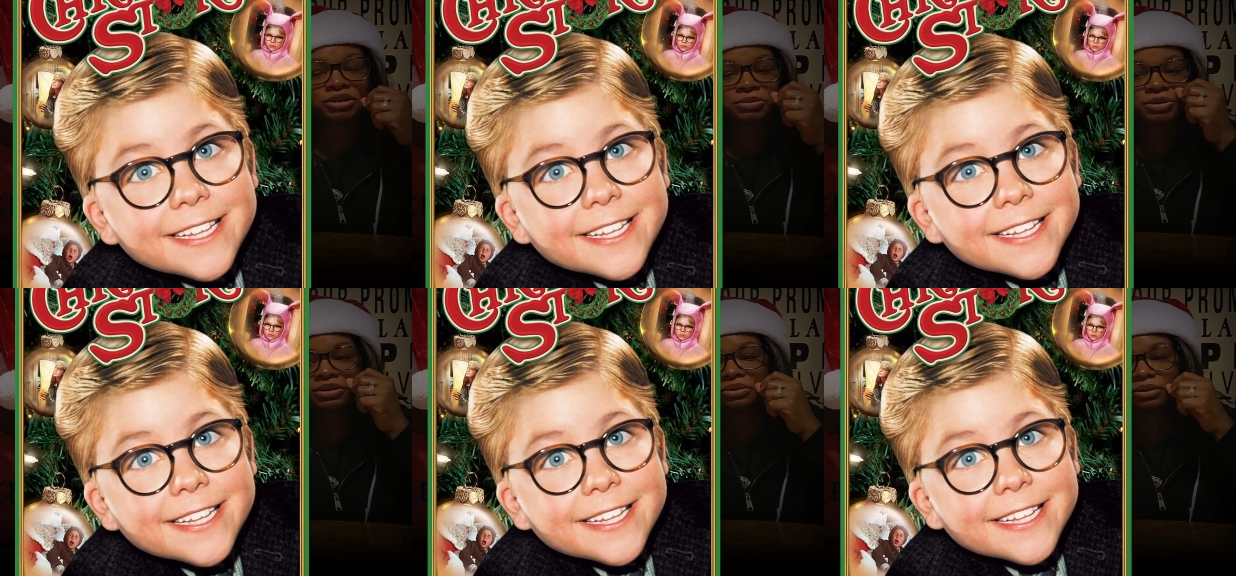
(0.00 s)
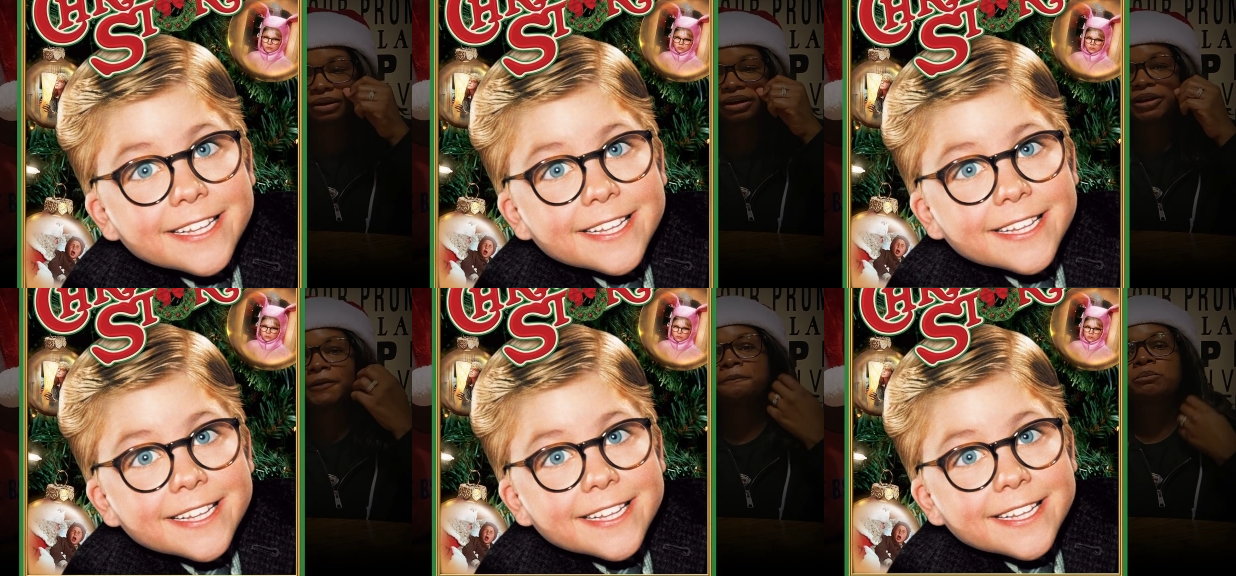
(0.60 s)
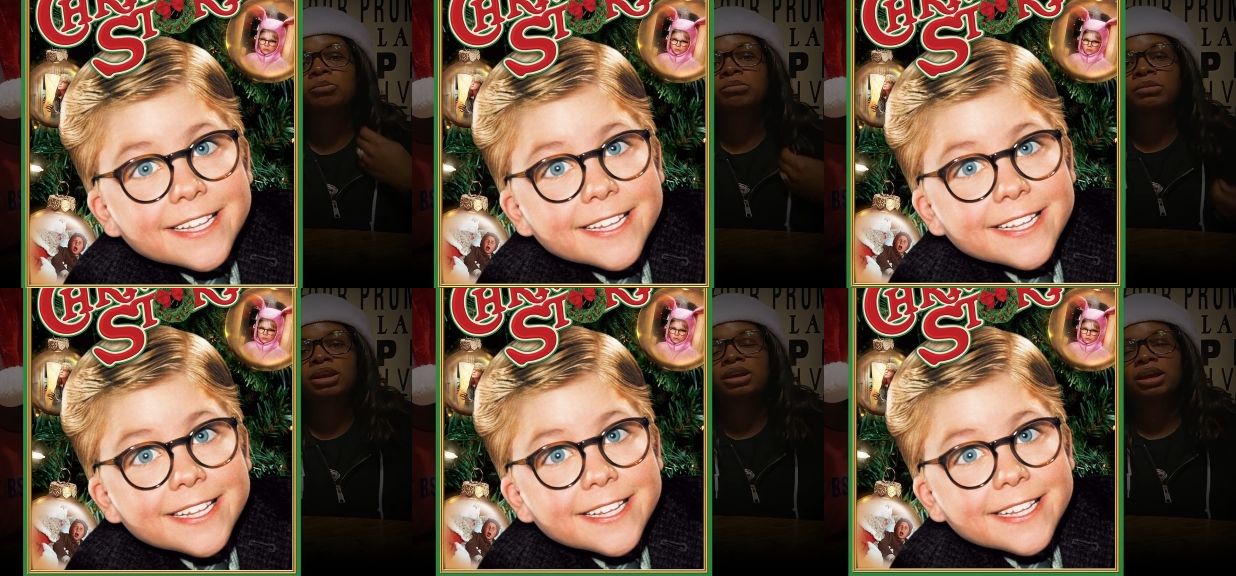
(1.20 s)
Speaker 1: Christmas story,
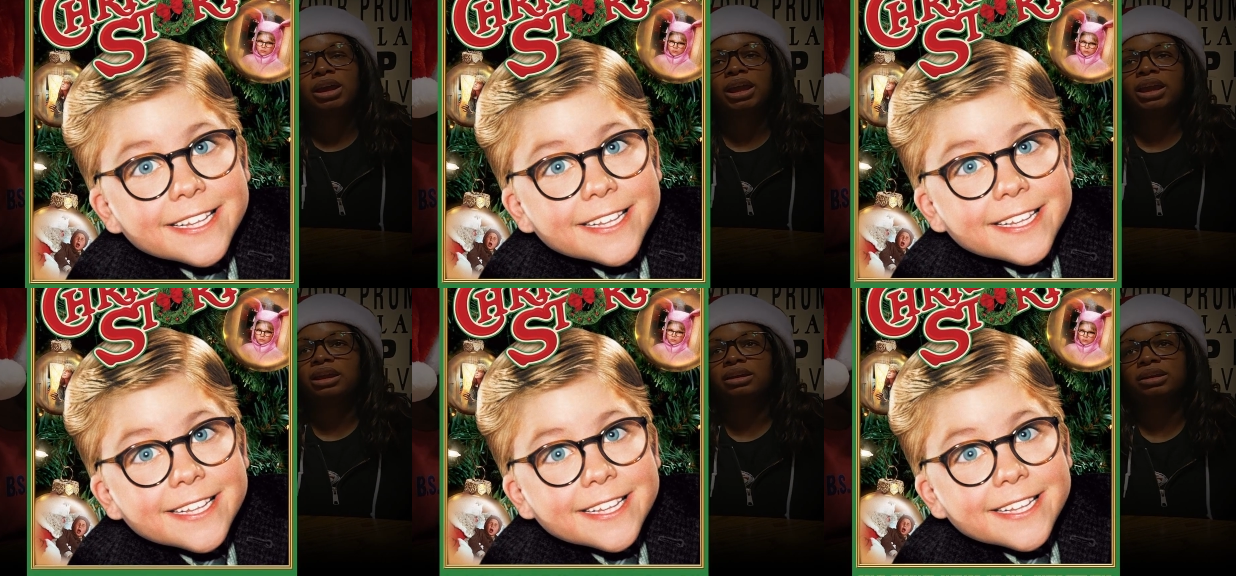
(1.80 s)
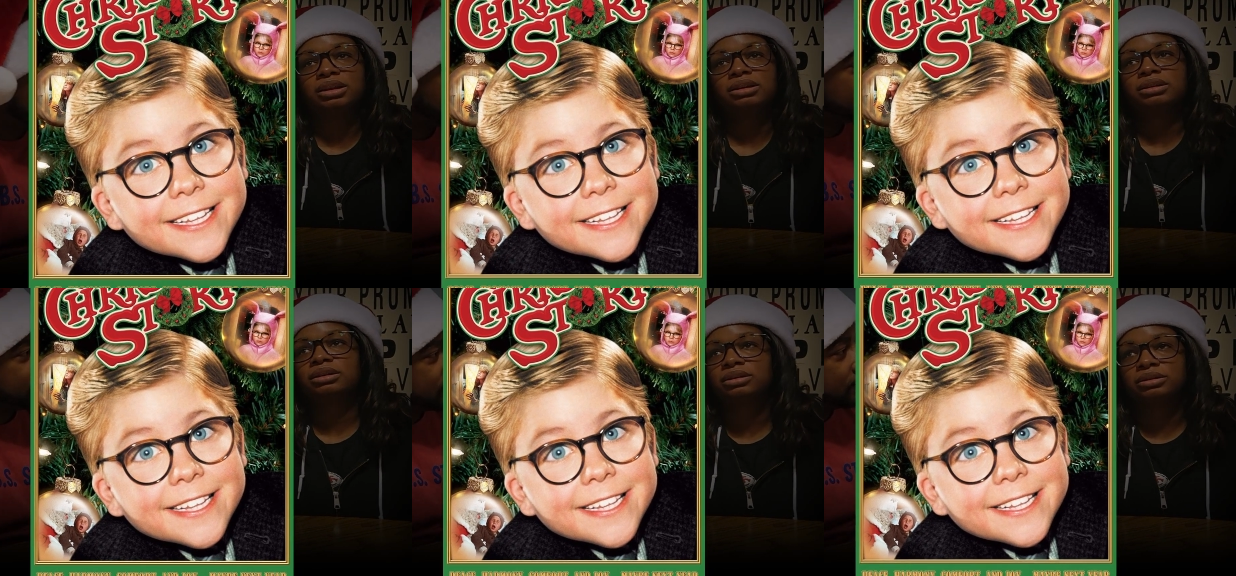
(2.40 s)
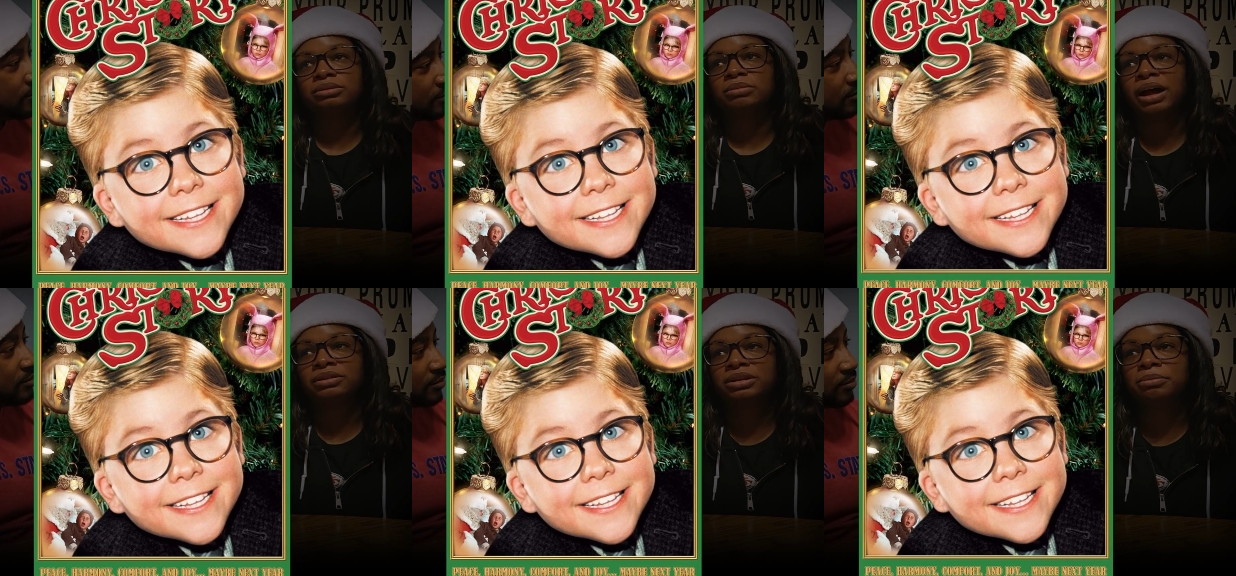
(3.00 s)
and yep.
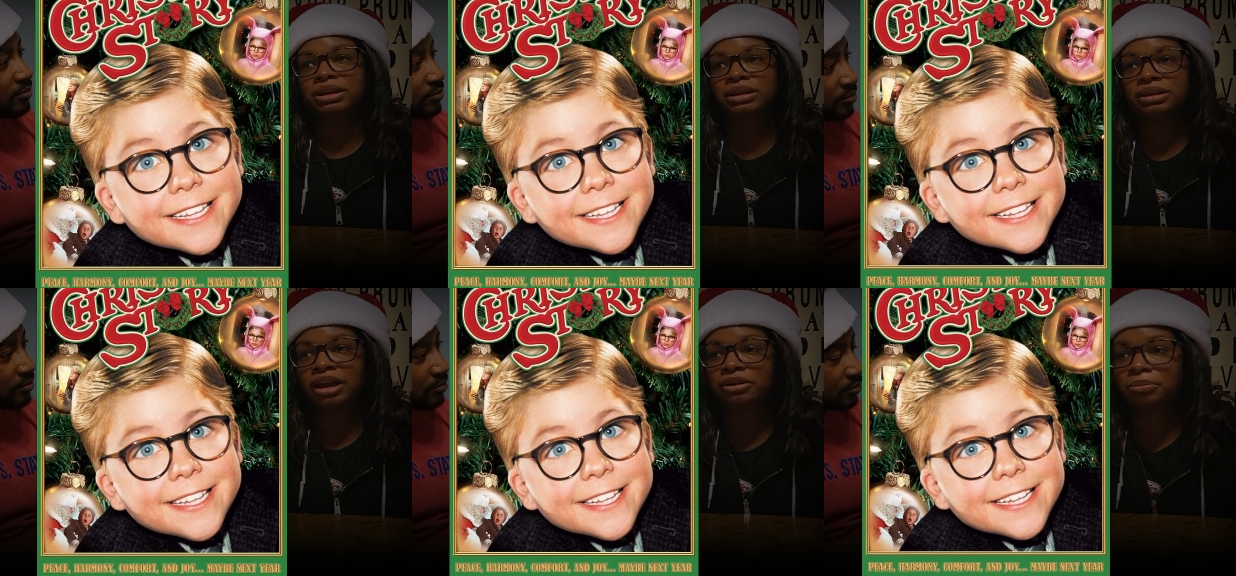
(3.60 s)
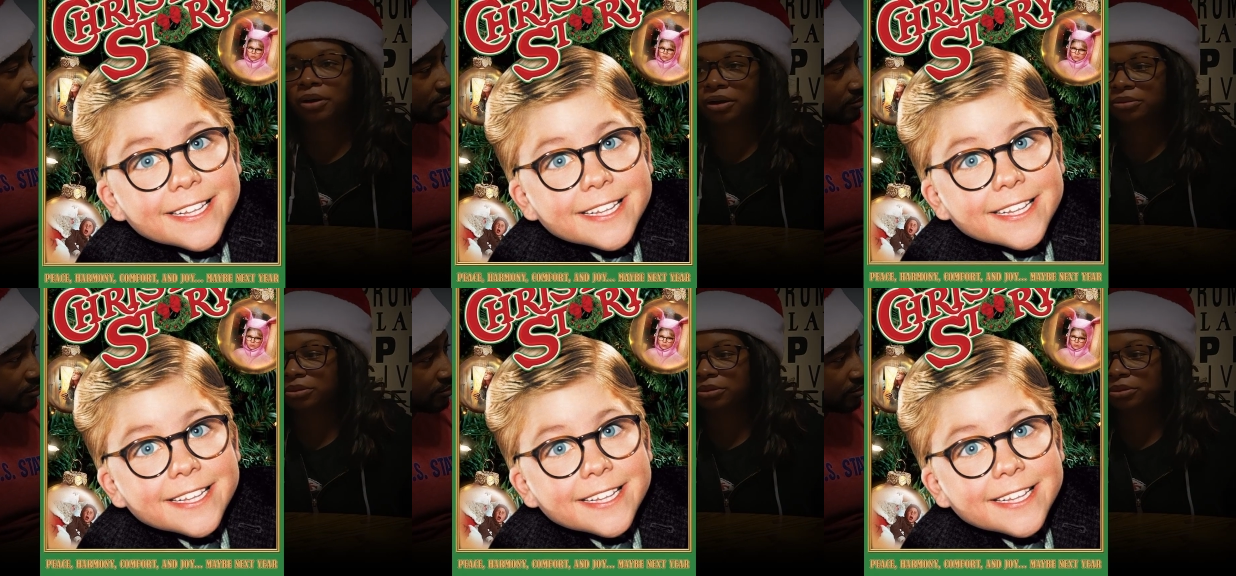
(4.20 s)
um, uh, to me, the Harry Potter